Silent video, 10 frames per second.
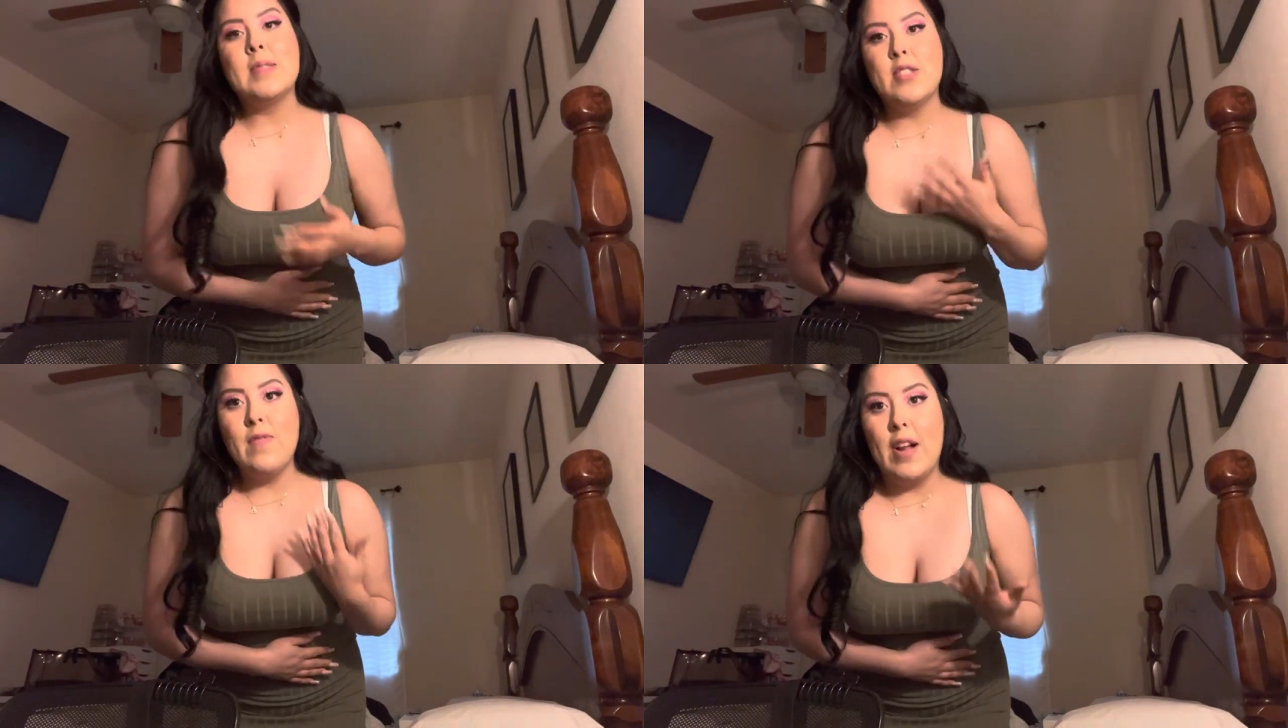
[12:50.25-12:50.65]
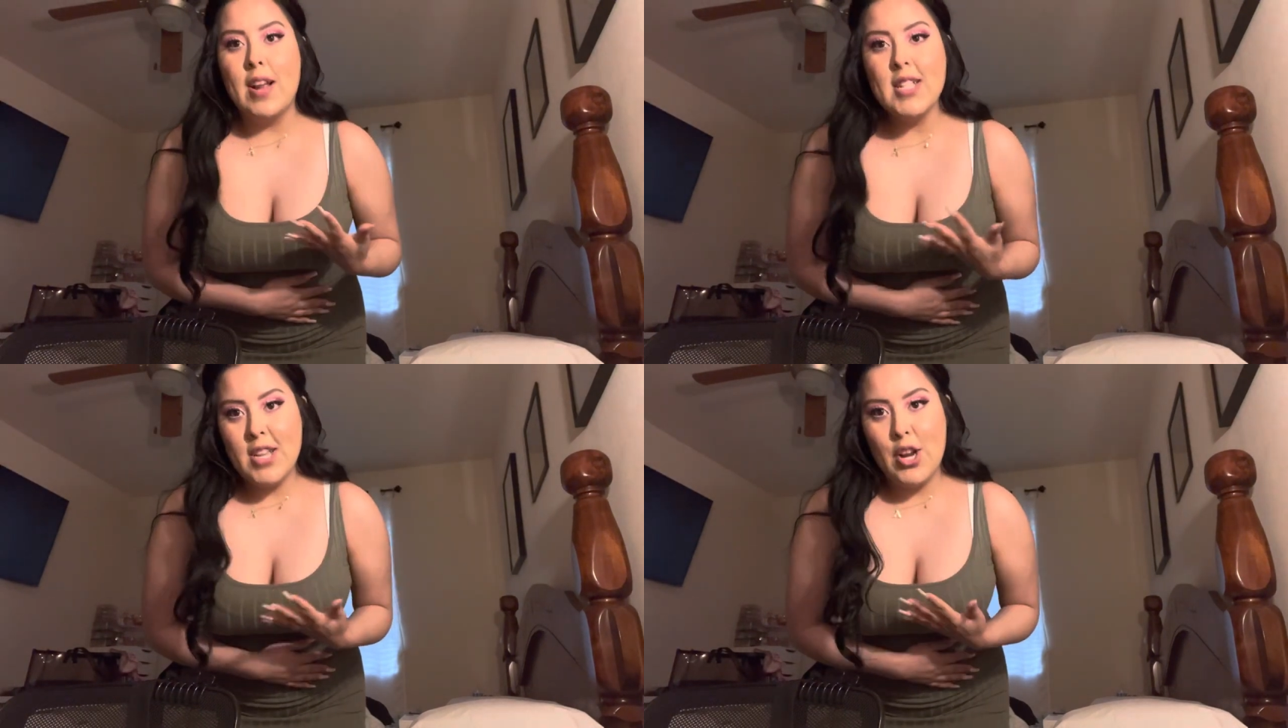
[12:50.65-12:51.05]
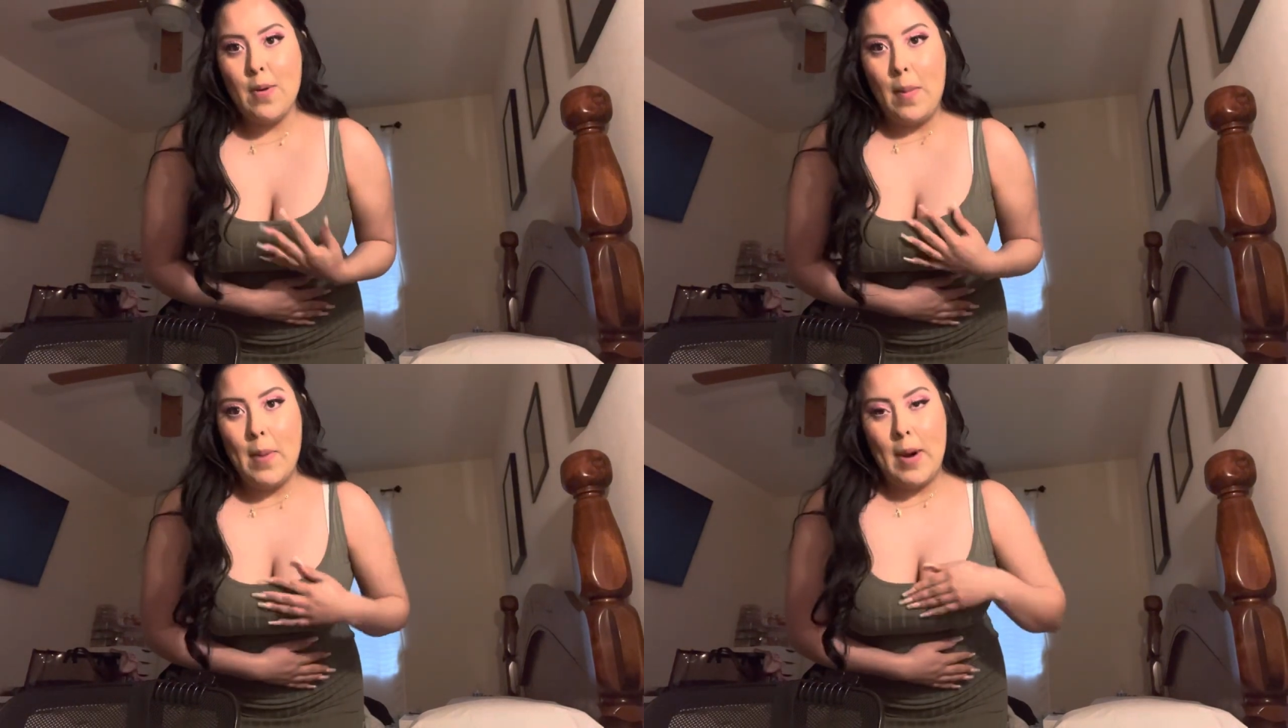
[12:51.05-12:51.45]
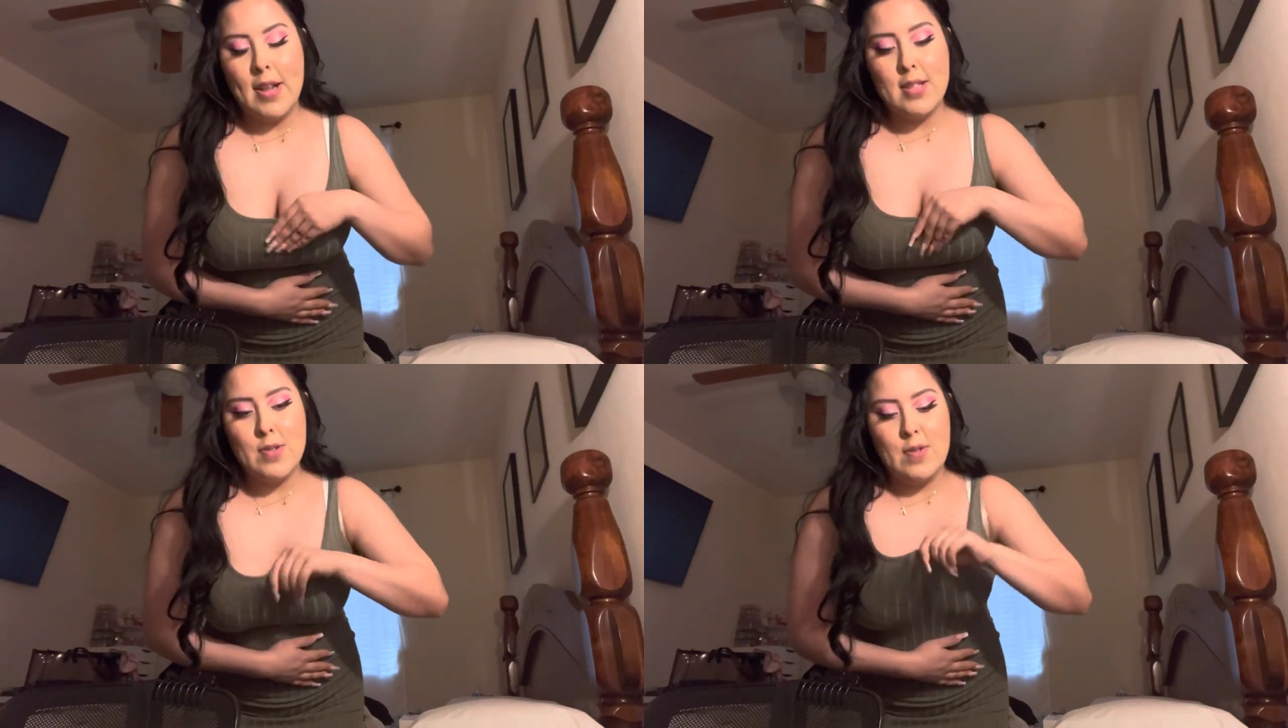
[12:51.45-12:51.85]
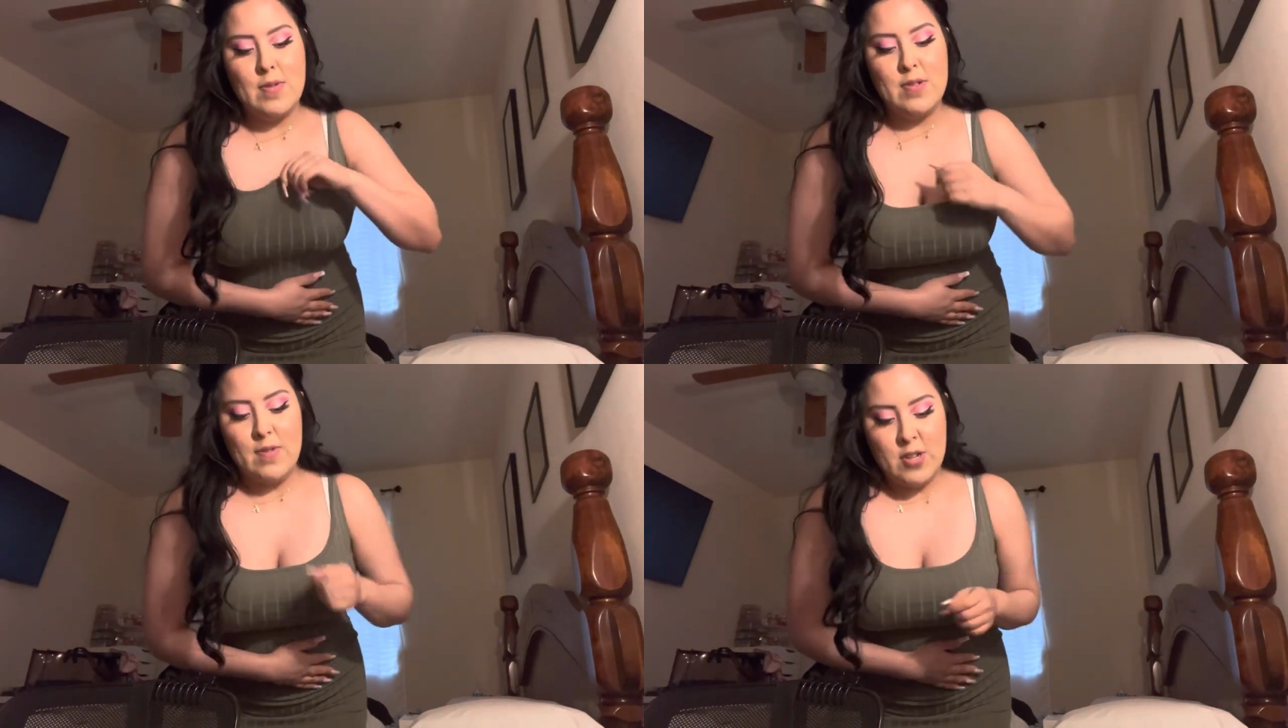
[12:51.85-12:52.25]
still very insecure about my body,
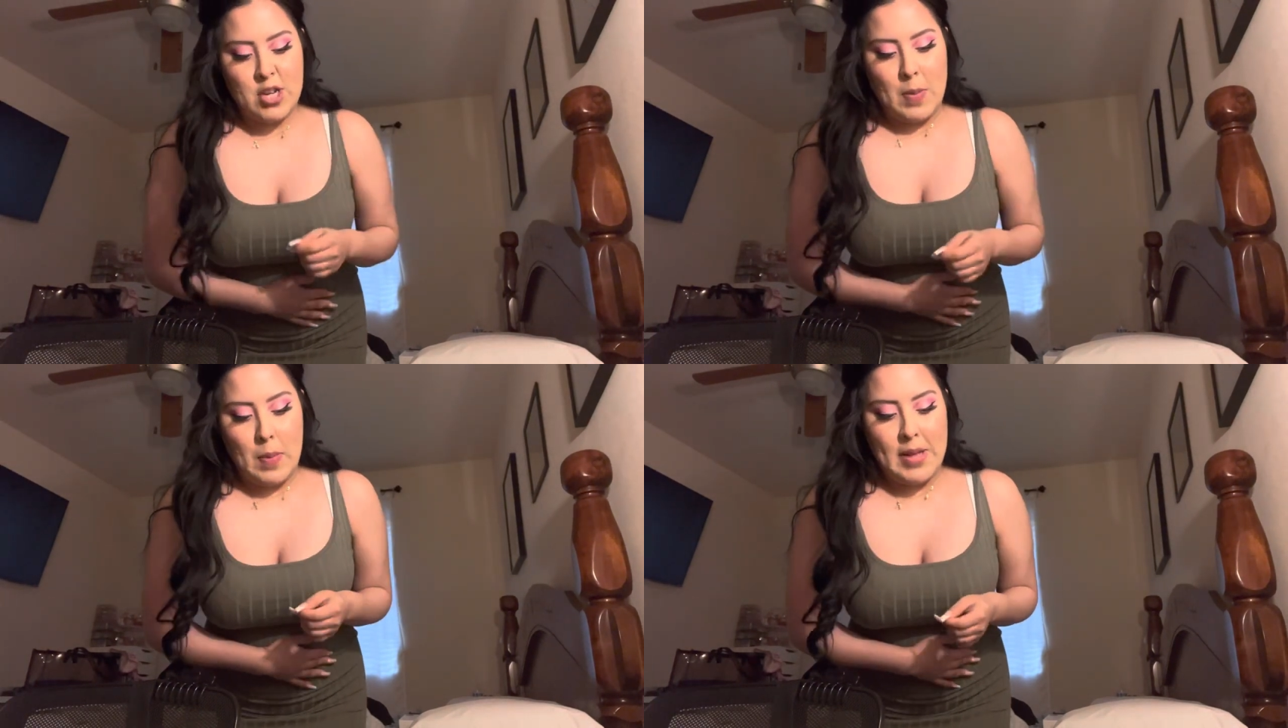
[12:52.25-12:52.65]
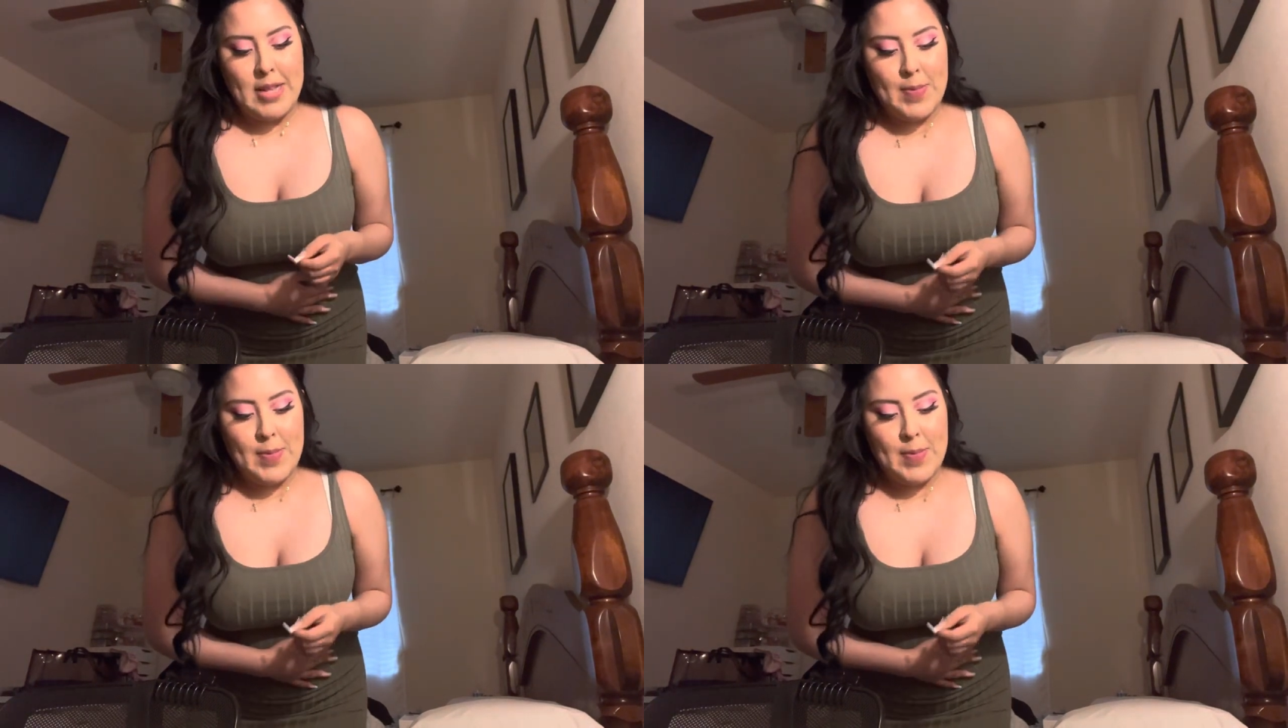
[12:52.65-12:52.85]
so don't judge me, please.